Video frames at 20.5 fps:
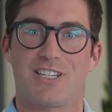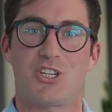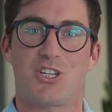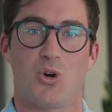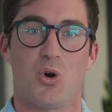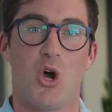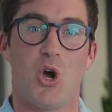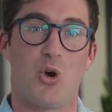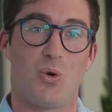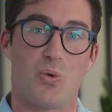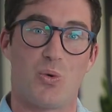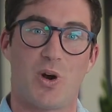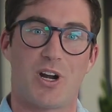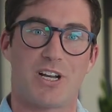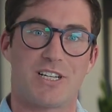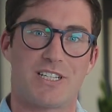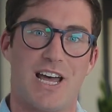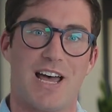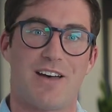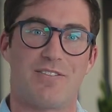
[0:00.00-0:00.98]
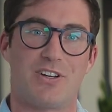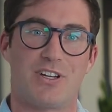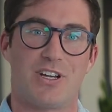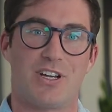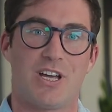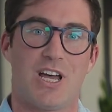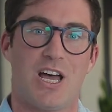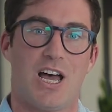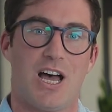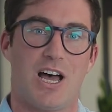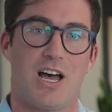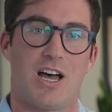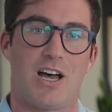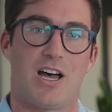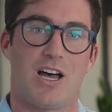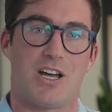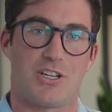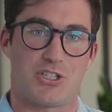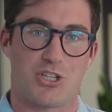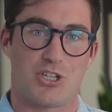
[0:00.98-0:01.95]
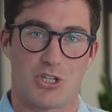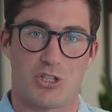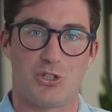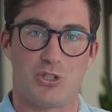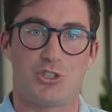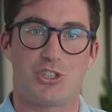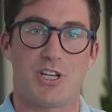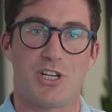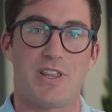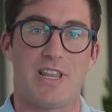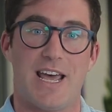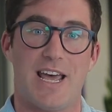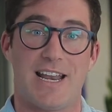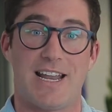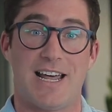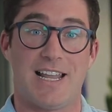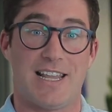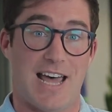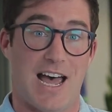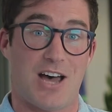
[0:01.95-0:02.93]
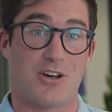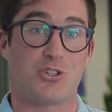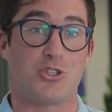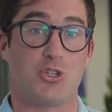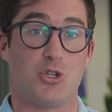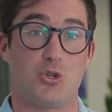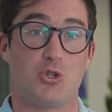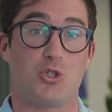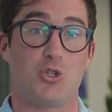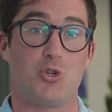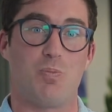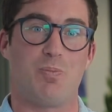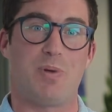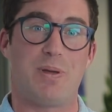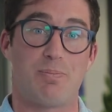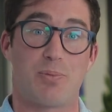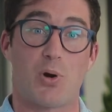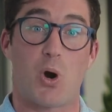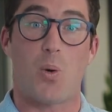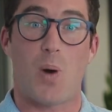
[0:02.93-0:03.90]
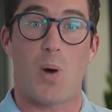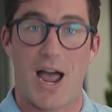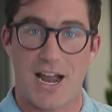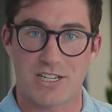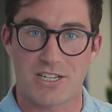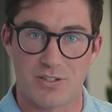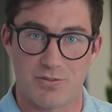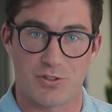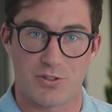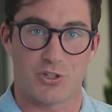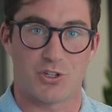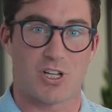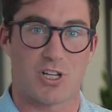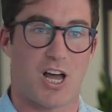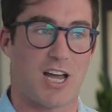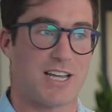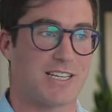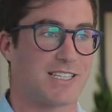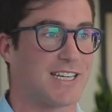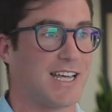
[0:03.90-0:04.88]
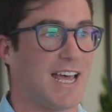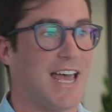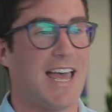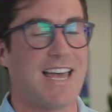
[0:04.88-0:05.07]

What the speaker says: So we wanted to have a solution that allows you to be proactive with your clients,